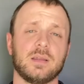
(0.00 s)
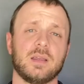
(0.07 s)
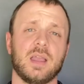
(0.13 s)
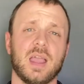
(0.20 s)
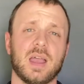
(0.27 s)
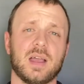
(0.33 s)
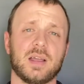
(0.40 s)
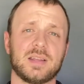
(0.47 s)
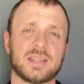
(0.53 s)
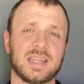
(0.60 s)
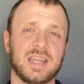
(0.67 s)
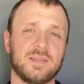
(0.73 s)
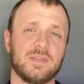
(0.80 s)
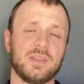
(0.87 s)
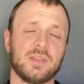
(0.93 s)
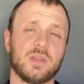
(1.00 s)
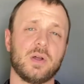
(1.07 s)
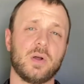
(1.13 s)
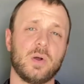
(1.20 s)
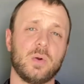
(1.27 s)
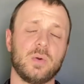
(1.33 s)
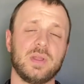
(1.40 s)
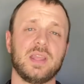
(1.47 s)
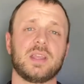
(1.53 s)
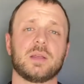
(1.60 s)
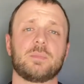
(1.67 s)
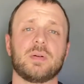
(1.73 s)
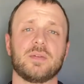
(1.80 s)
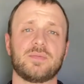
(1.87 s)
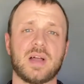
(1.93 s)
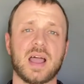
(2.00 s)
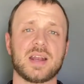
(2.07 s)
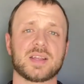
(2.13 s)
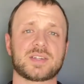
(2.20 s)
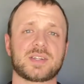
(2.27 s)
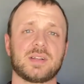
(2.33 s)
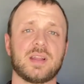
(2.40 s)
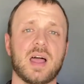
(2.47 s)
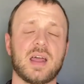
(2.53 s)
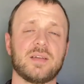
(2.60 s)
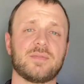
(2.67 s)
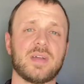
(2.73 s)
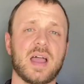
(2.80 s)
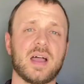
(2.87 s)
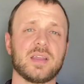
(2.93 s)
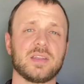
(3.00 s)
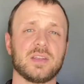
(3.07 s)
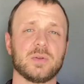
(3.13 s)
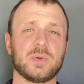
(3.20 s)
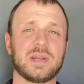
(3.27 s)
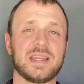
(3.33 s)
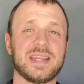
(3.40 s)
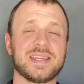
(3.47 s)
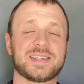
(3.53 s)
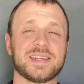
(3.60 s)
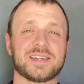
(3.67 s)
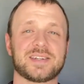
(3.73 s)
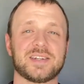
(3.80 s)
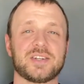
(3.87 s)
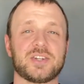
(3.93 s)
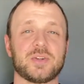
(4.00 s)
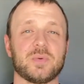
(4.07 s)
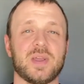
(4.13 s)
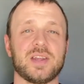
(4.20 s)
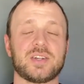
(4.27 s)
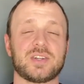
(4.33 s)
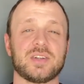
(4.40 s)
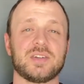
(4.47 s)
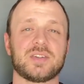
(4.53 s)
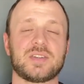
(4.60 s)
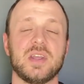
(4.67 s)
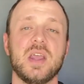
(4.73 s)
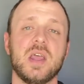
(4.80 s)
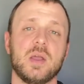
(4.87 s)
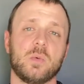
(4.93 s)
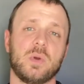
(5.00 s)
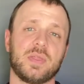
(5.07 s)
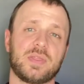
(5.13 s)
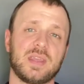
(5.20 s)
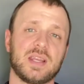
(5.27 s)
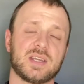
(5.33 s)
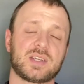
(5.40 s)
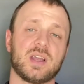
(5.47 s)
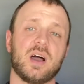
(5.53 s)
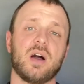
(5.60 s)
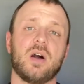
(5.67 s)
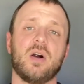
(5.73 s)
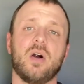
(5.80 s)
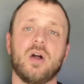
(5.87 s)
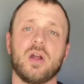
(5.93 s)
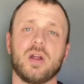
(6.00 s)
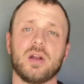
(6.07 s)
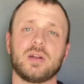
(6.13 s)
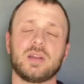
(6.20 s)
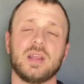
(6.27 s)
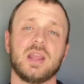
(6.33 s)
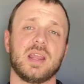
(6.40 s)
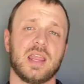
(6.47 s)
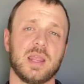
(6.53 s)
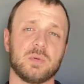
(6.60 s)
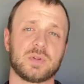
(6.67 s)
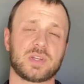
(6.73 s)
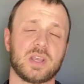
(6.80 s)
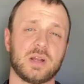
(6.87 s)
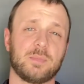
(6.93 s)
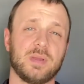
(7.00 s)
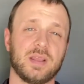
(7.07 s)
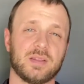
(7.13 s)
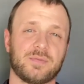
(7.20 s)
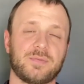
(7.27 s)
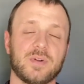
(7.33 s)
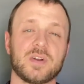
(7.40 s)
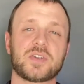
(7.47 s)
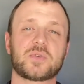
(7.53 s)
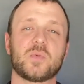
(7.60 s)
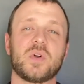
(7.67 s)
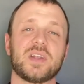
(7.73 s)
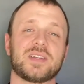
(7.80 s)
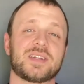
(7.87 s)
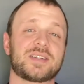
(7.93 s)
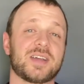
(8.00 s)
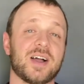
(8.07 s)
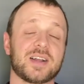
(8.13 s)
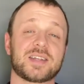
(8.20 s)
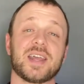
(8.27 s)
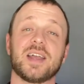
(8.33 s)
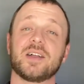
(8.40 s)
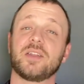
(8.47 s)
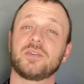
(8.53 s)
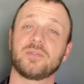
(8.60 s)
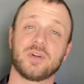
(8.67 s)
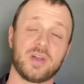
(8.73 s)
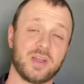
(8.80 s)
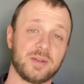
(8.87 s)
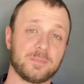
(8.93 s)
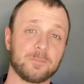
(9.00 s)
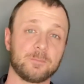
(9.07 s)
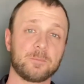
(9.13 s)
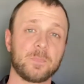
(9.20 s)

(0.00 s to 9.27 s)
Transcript: And even though he could provide us a lot of value in easy situations, when things got hard, he was going to be the first one to tuck tail and run.